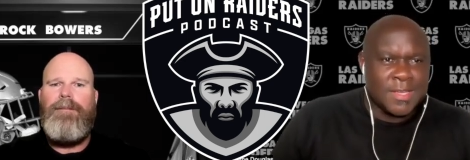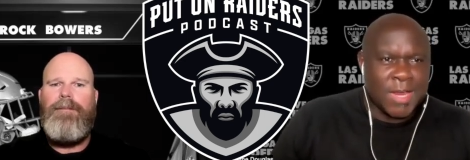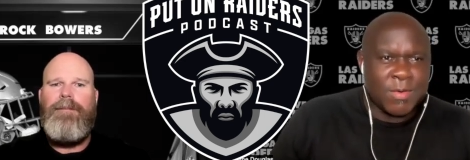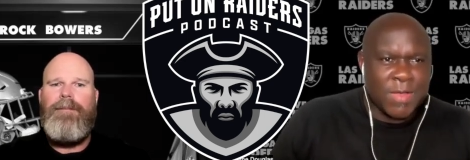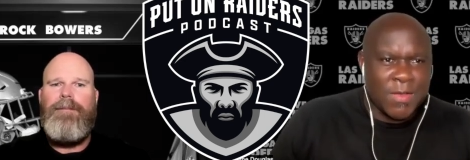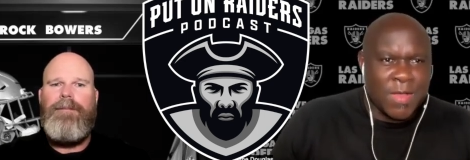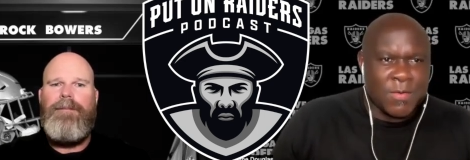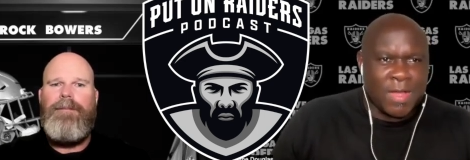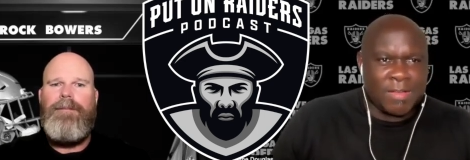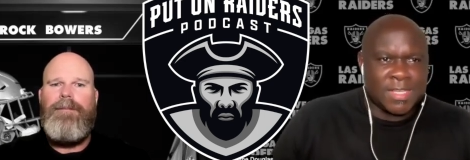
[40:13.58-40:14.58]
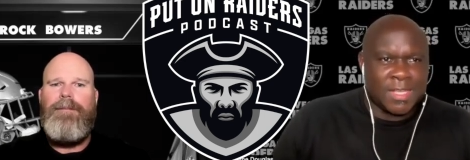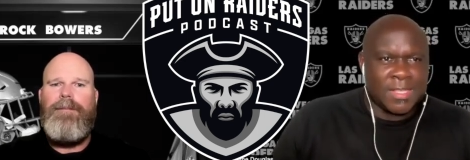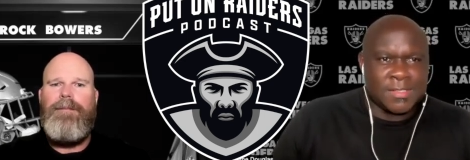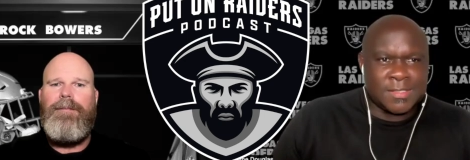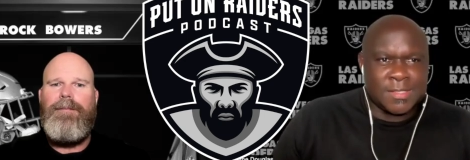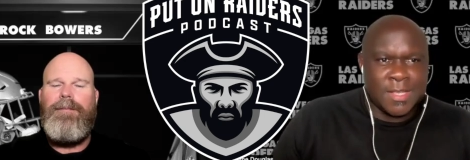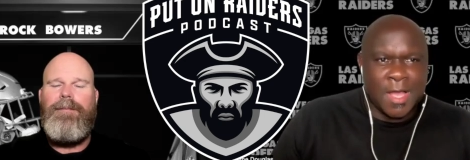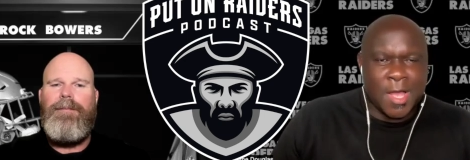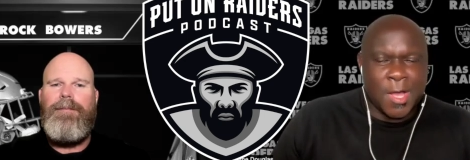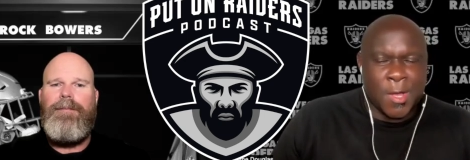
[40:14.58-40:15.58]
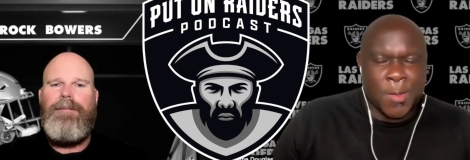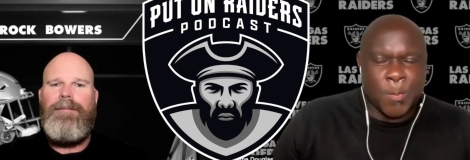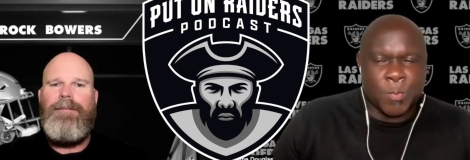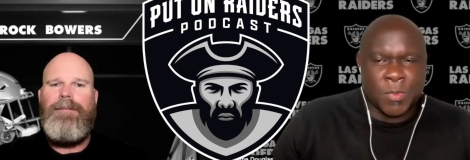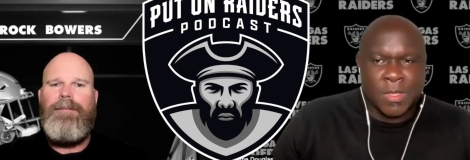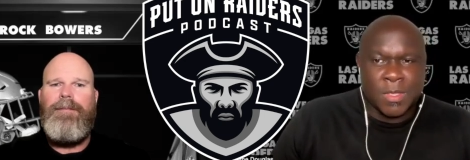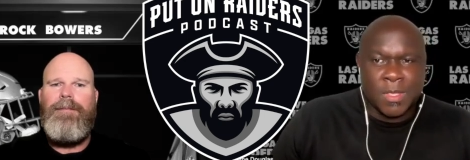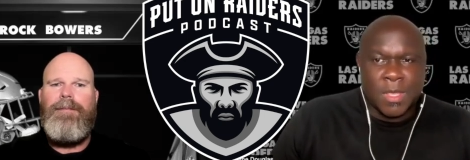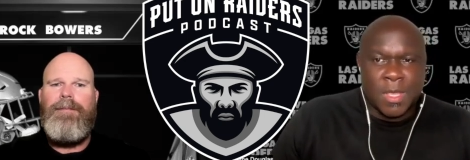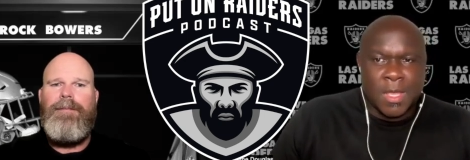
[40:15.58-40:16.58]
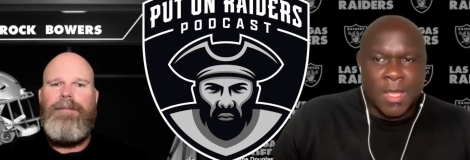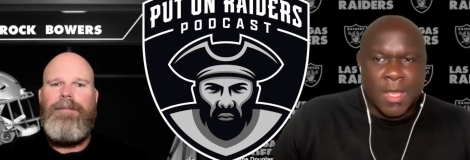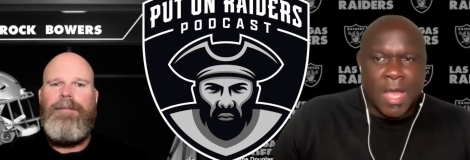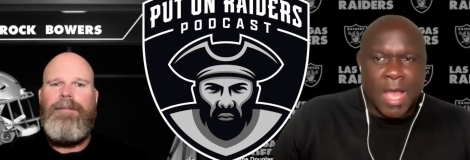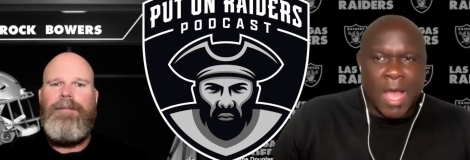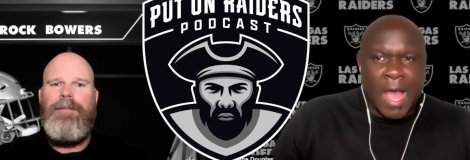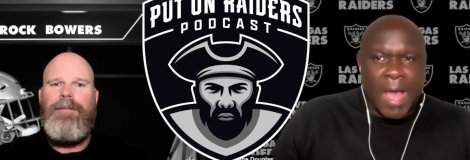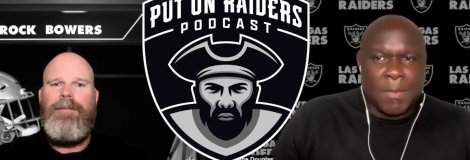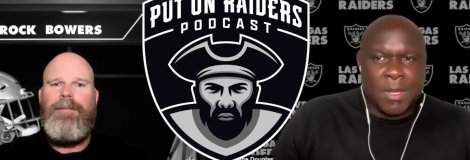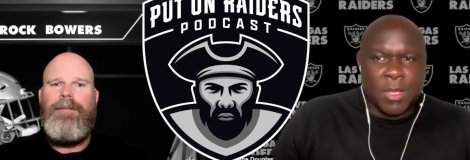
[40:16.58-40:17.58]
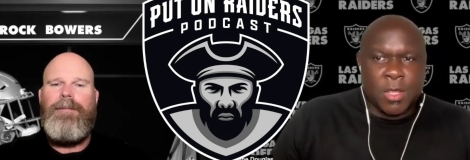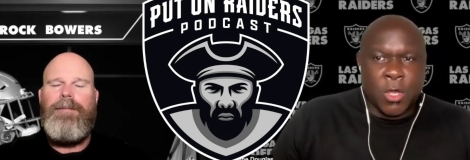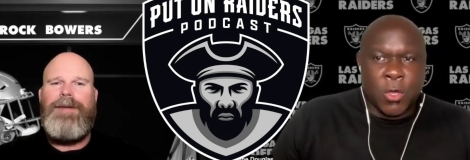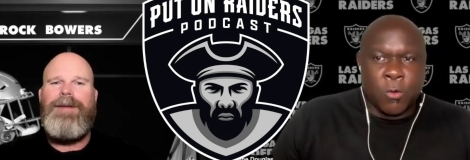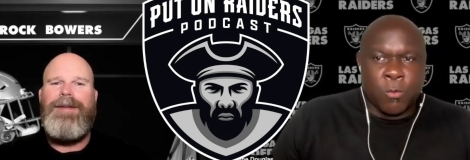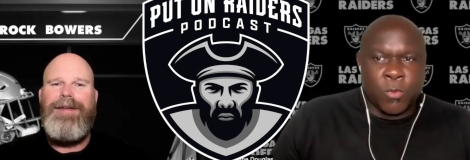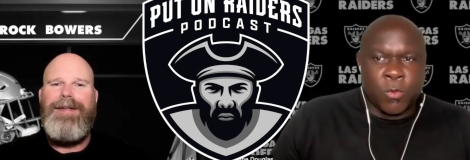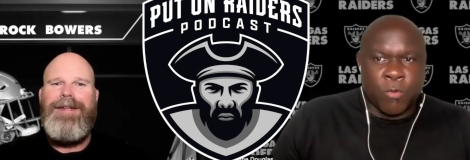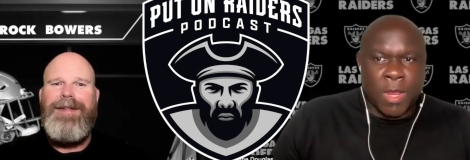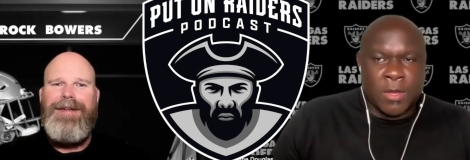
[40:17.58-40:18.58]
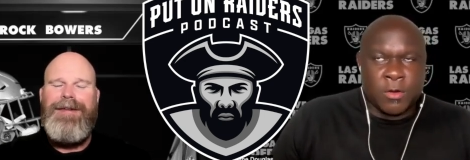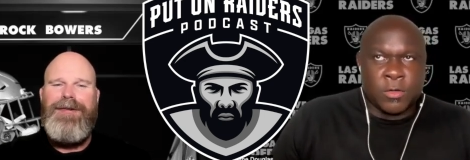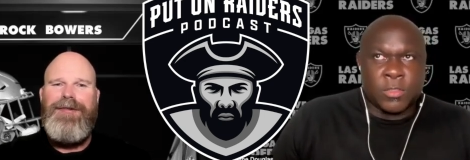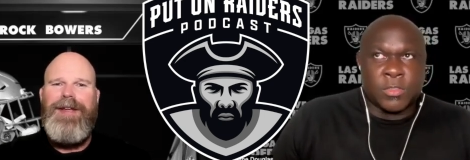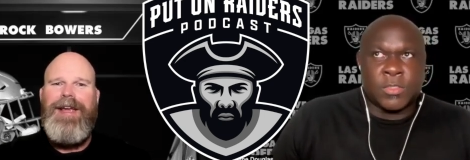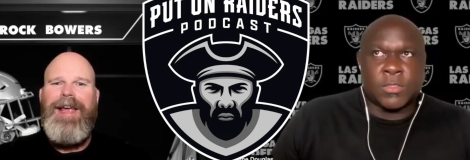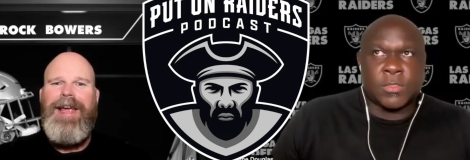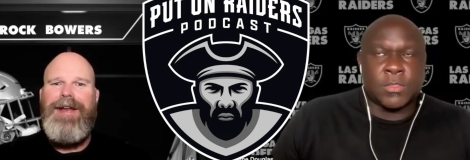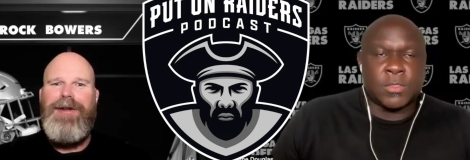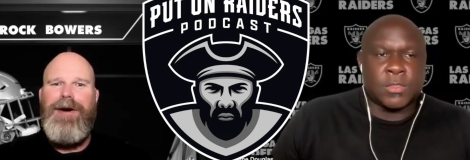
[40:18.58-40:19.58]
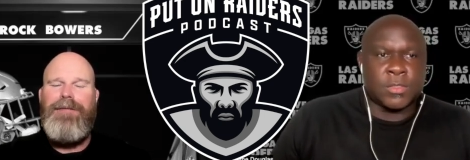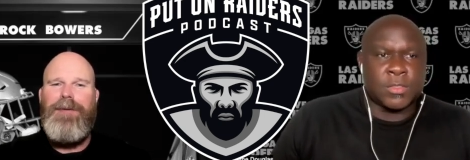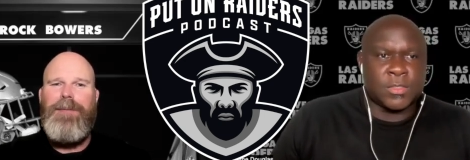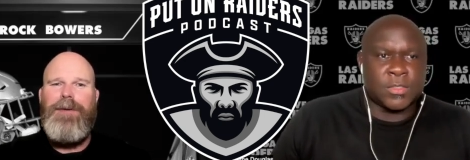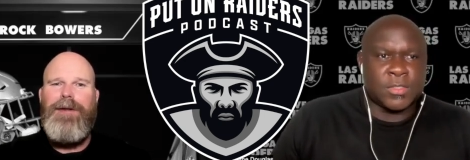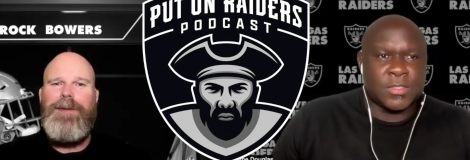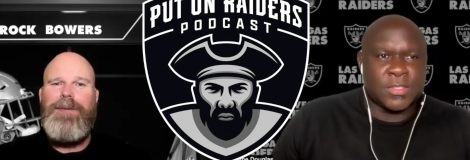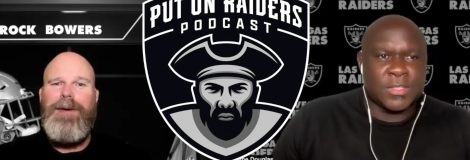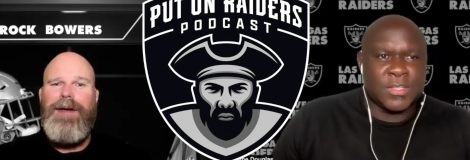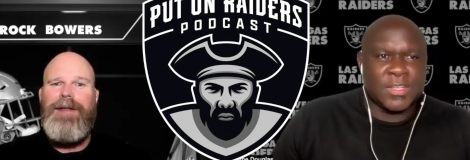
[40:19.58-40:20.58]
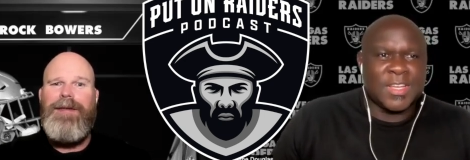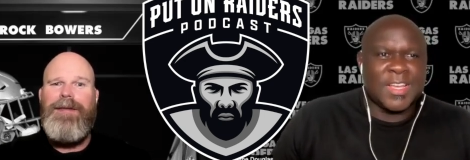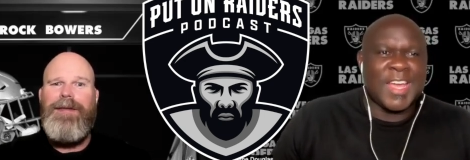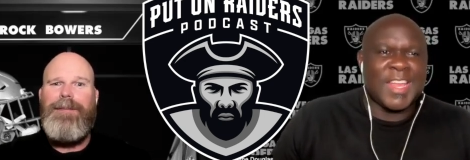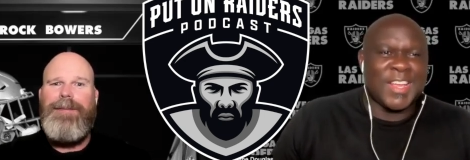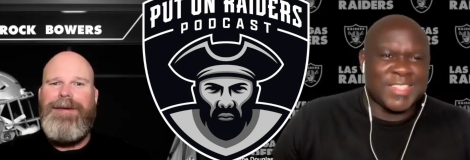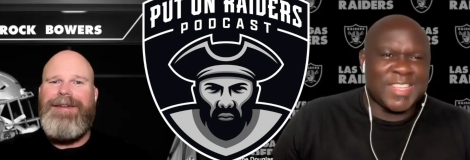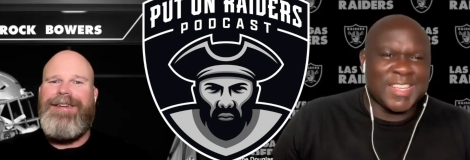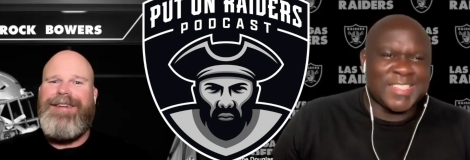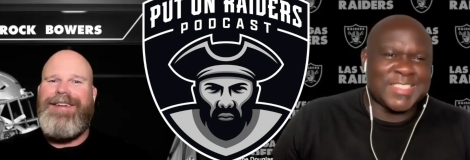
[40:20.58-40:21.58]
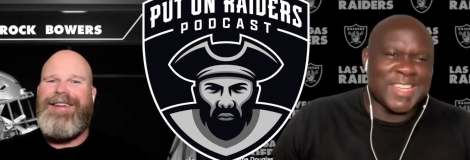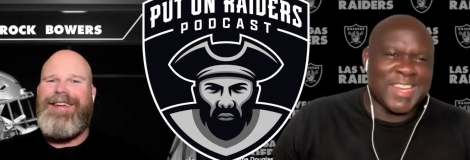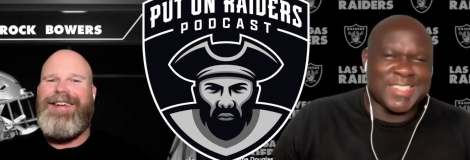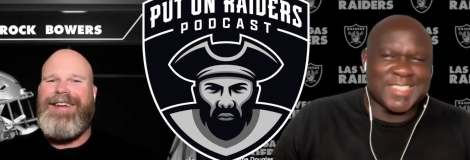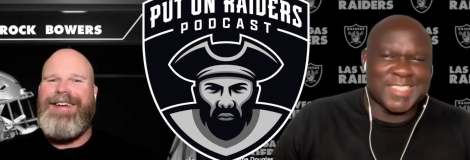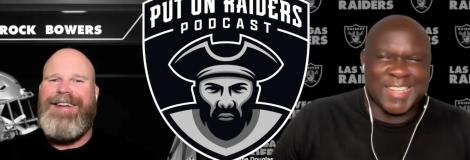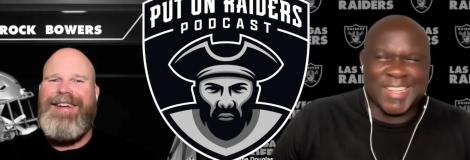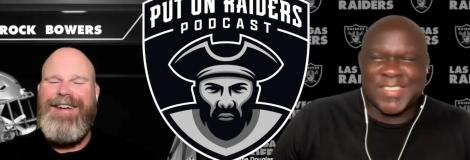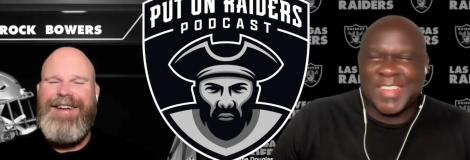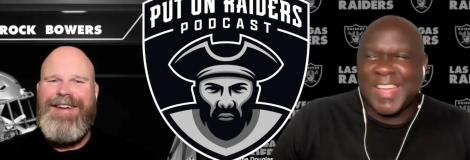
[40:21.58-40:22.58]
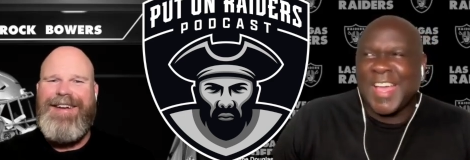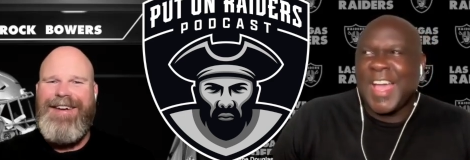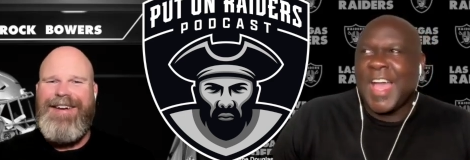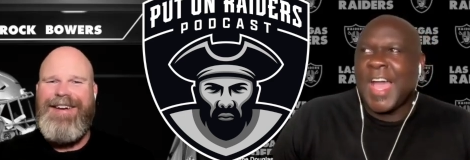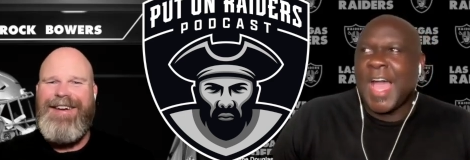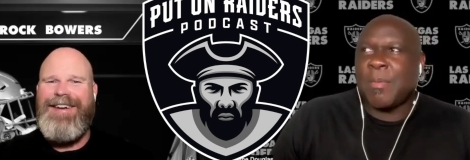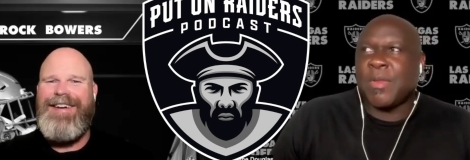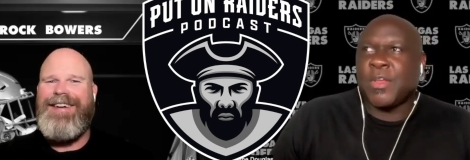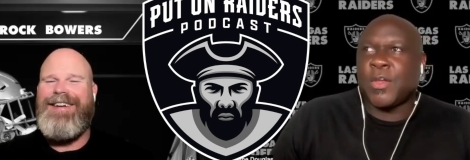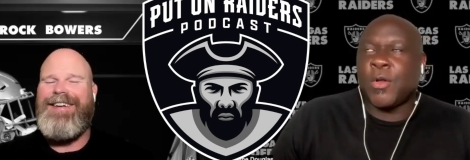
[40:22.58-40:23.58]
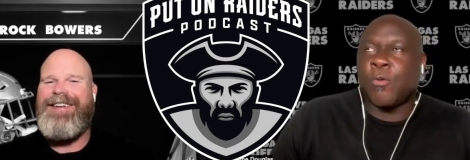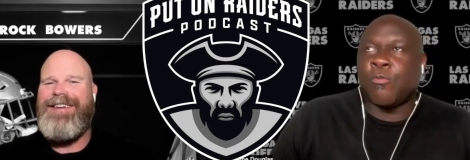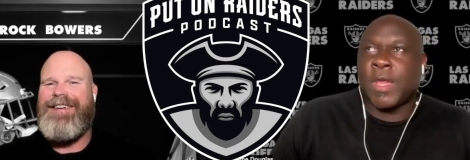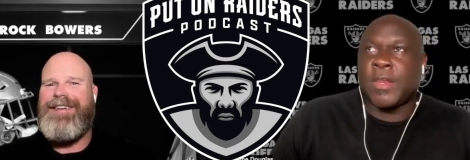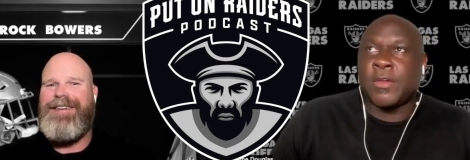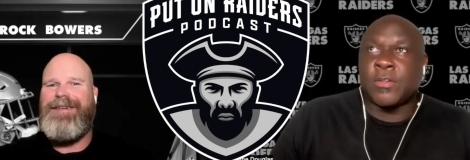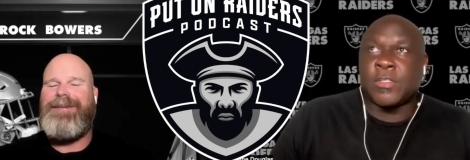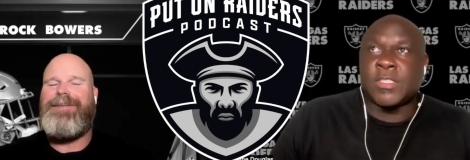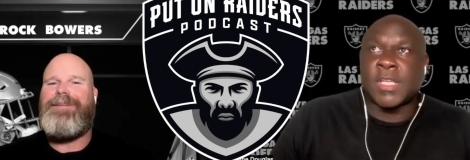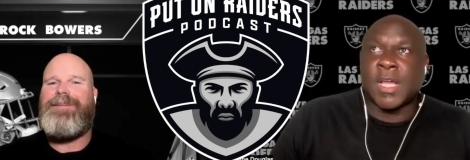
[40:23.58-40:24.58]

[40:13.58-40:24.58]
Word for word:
Speaker 1: every every five seconds. Um, I'm gonna go the Raiders. Just say
Speaker 2: handoff. You'll probably be right in this
Speaker 1: game. I, yeah, just say handoff. Just say handoff. I'm gonna go Raiders.